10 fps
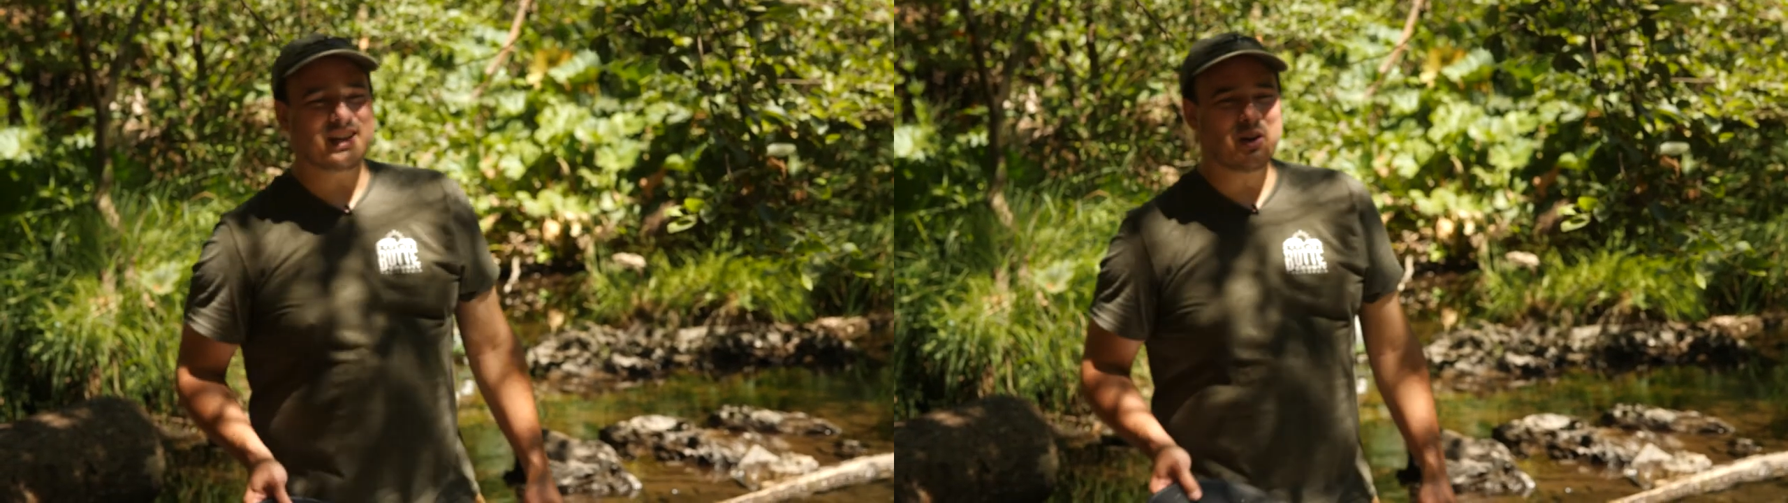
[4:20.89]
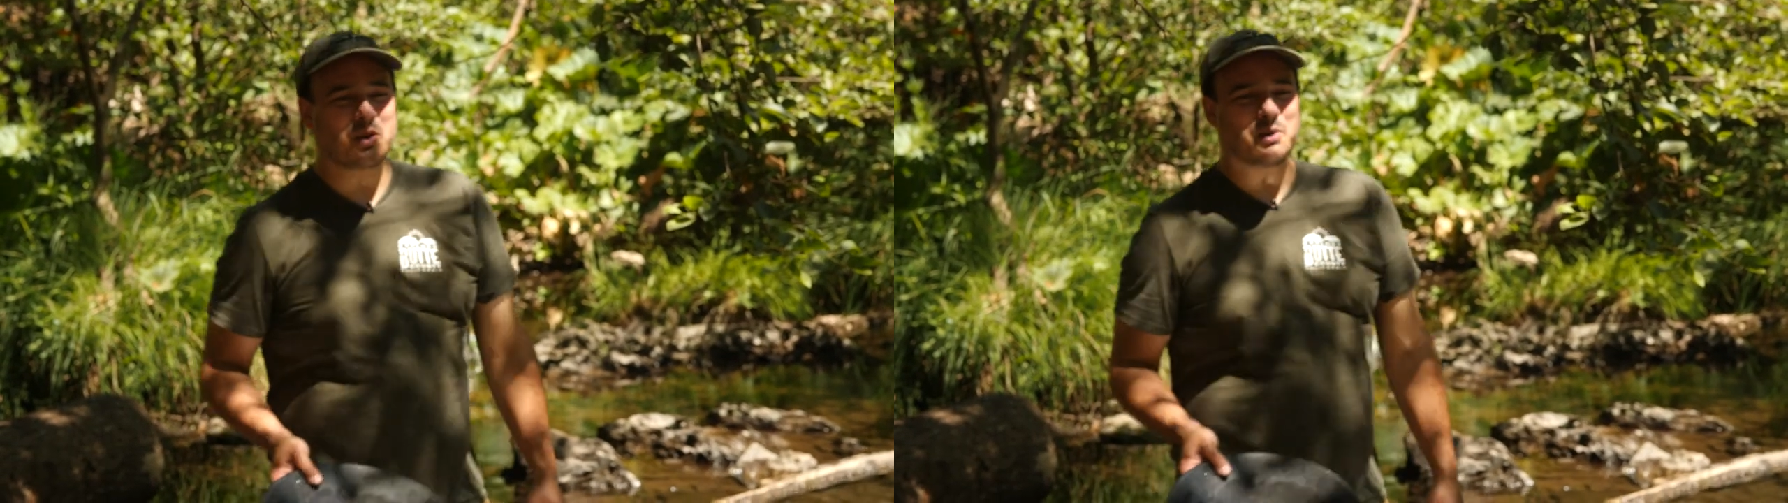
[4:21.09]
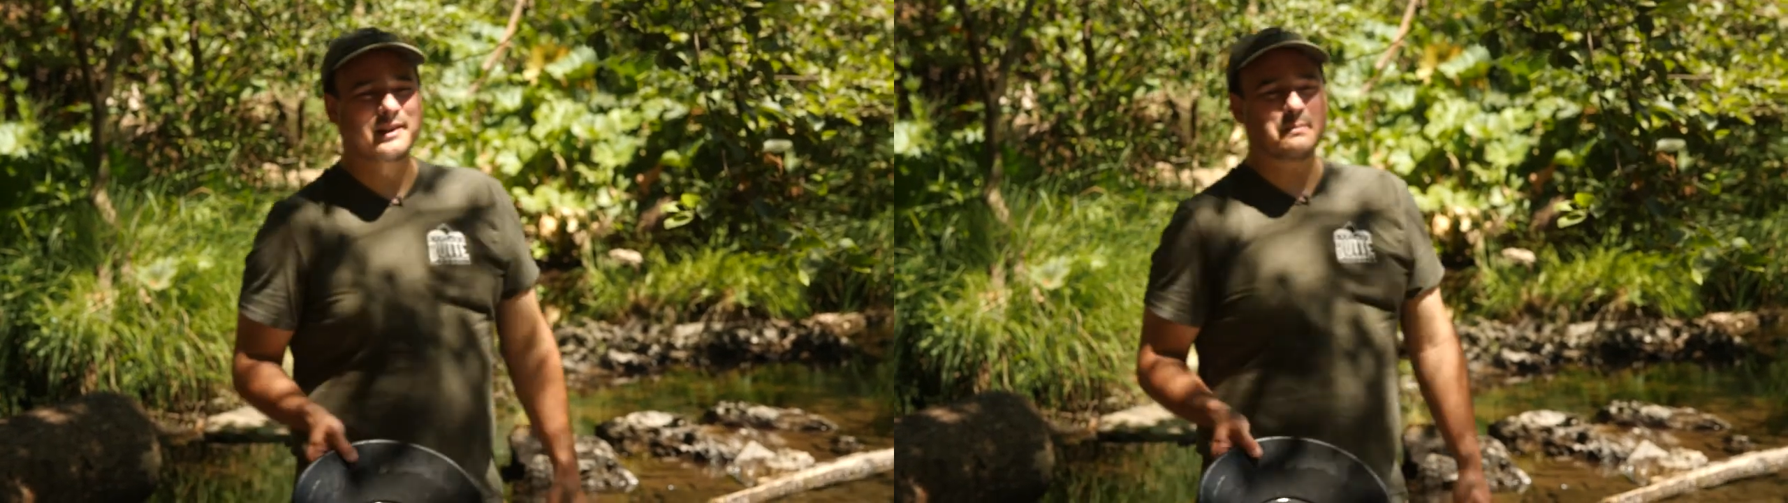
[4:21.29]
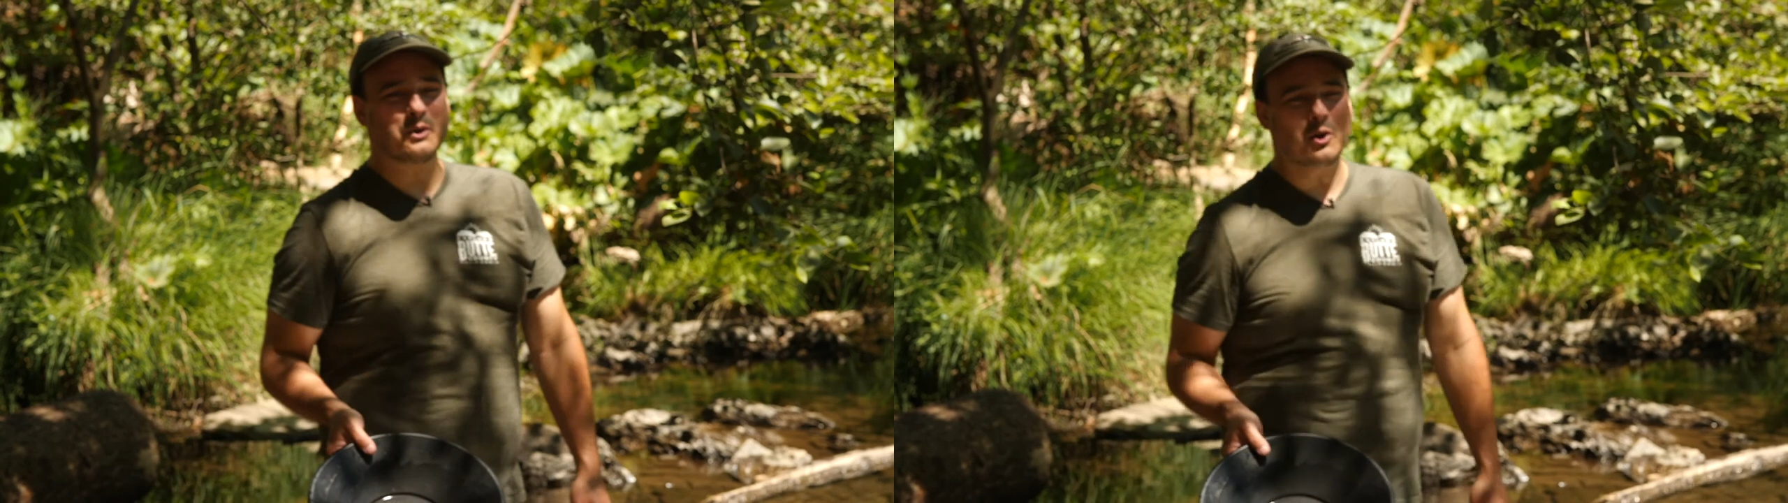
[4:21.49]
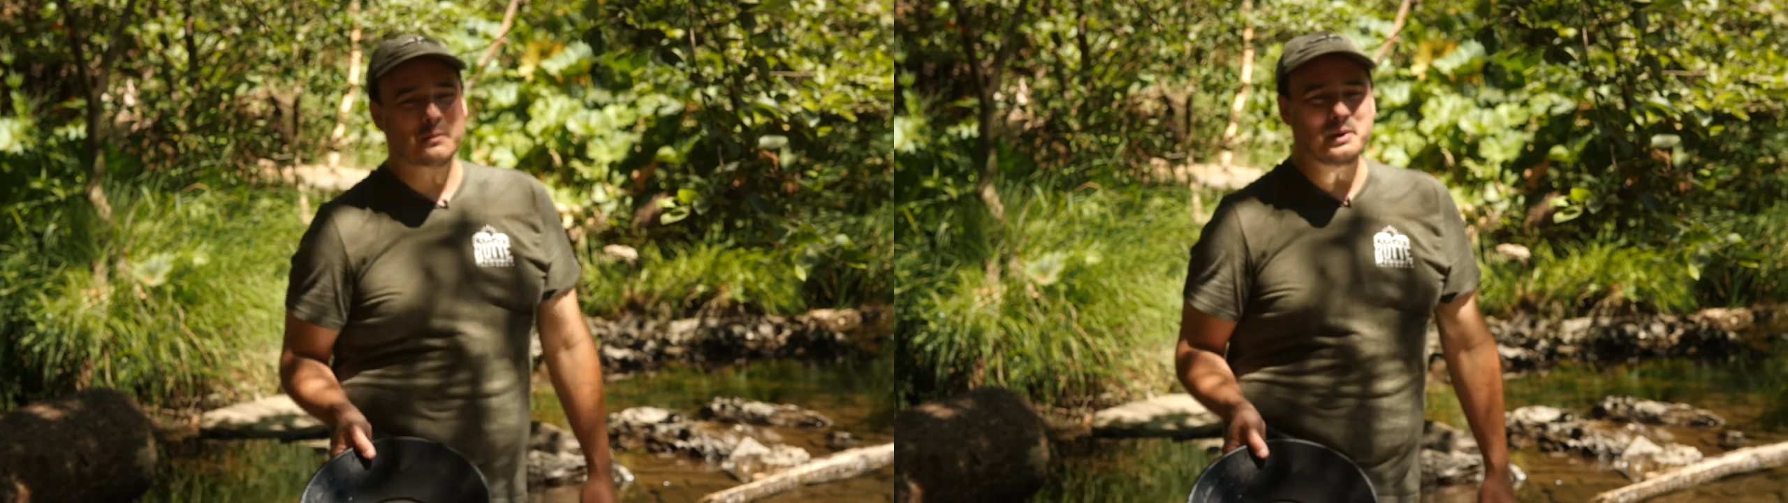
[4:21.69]
go to
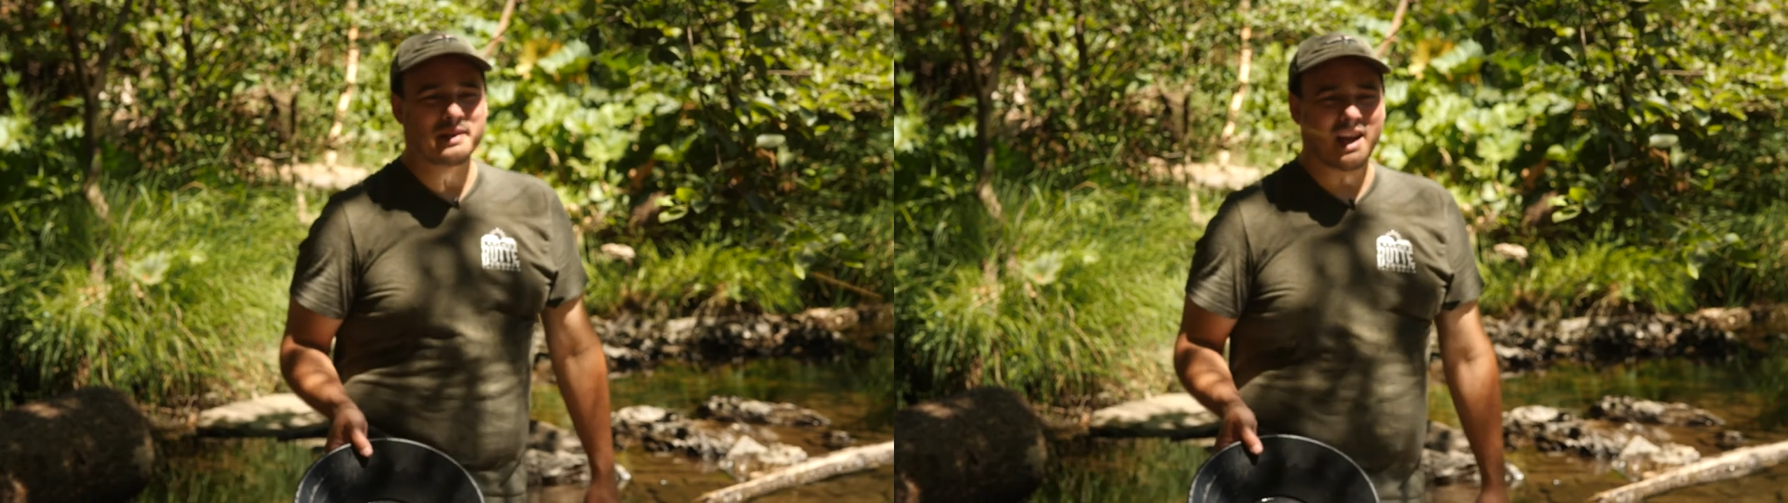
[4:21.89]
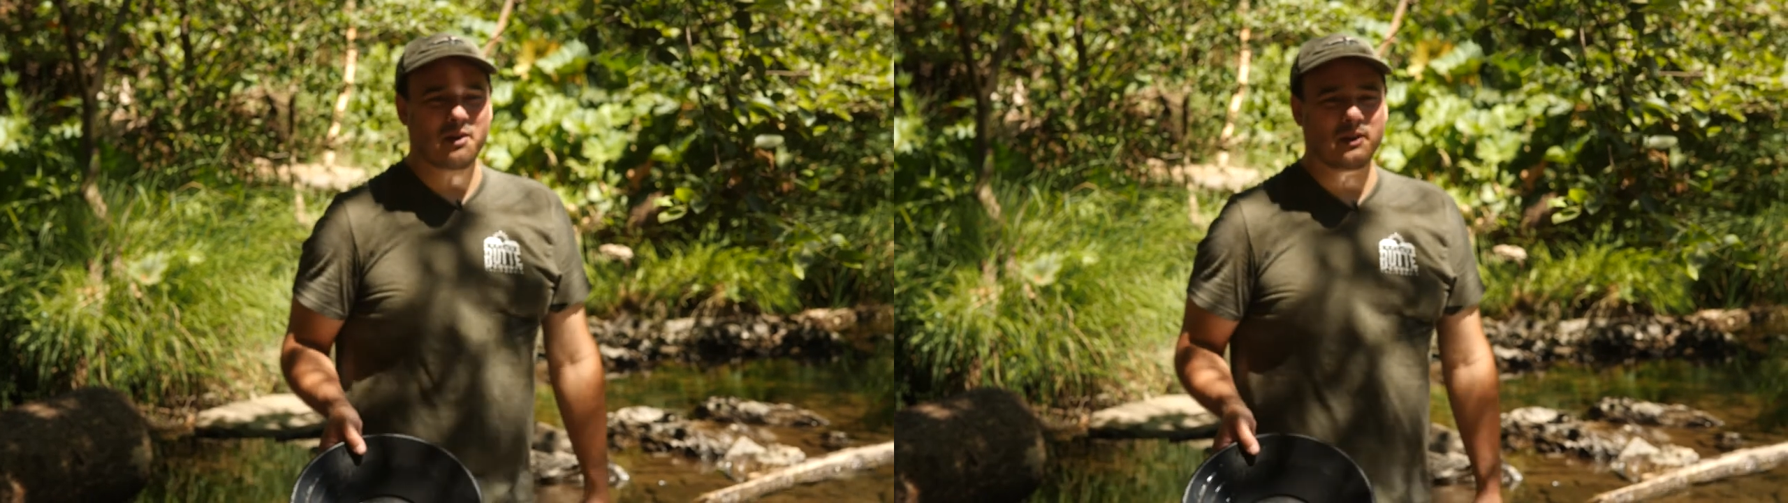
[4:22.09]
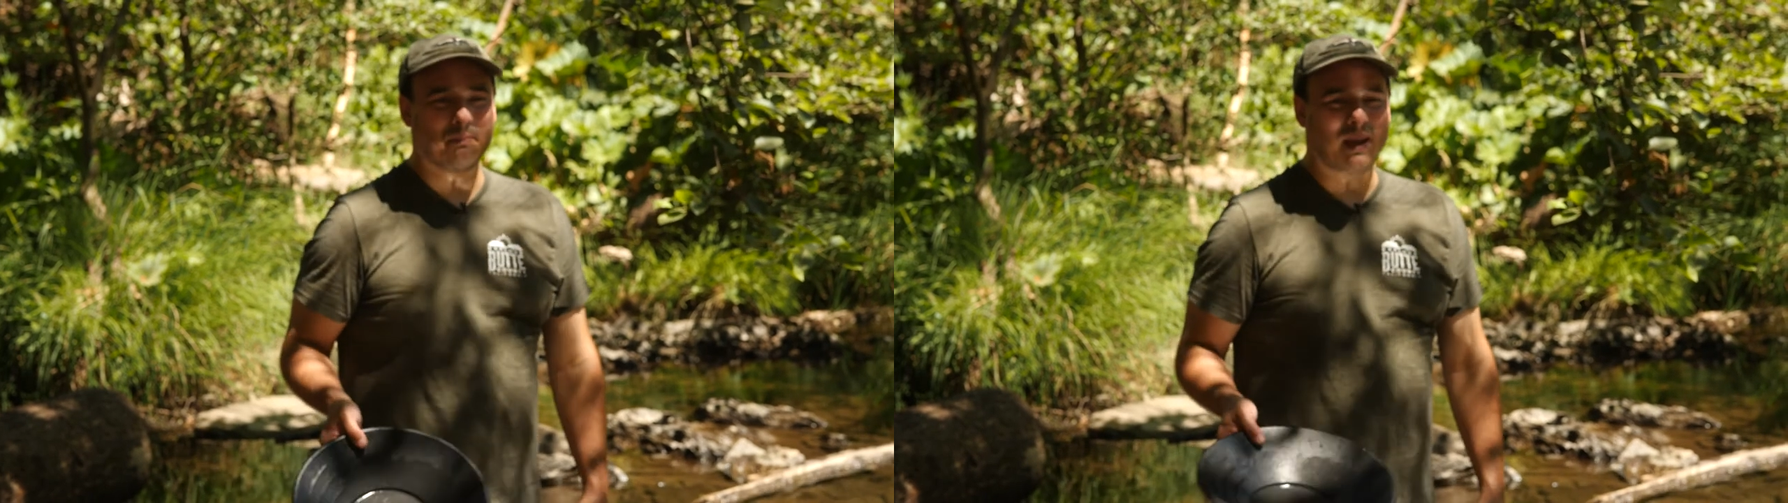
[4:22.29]
Explore Butte County's